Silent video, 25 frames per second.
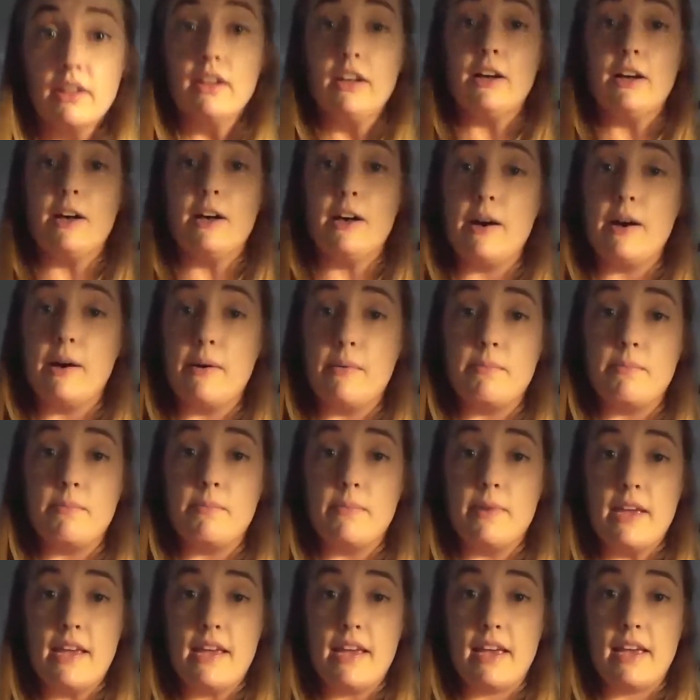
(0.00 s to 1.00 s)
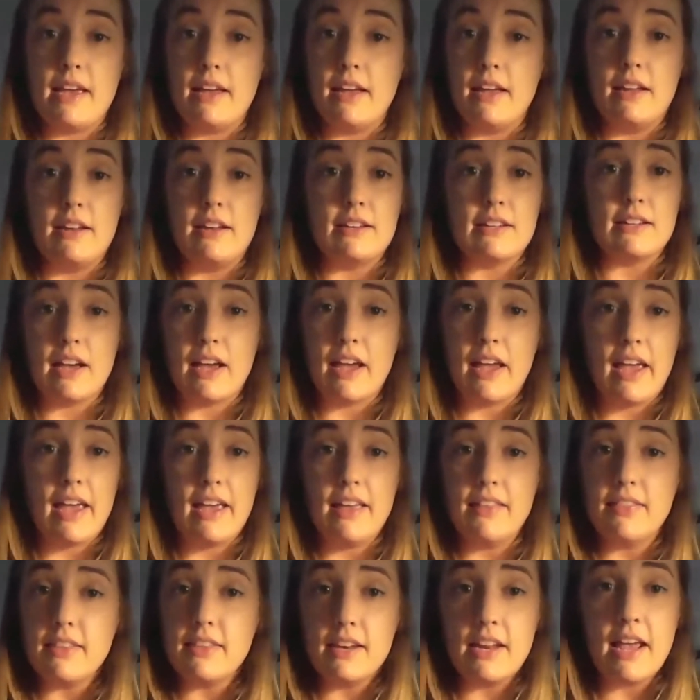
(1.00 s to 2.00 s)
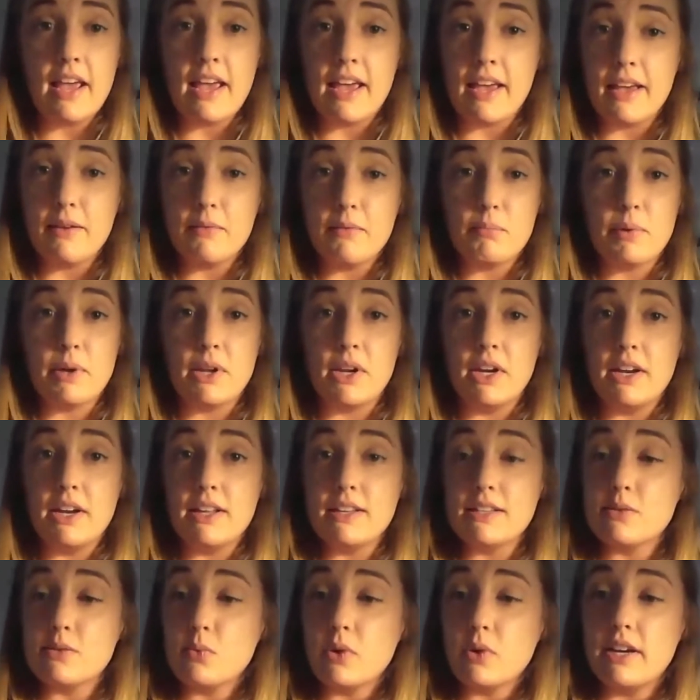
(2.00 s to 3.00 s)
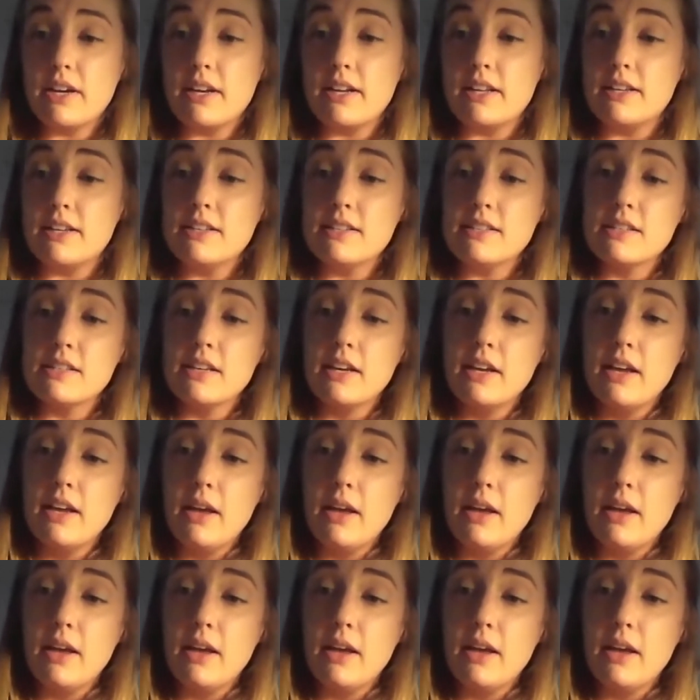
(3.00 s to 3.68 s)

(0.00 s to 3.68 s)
And I hate the name, but it is what it is.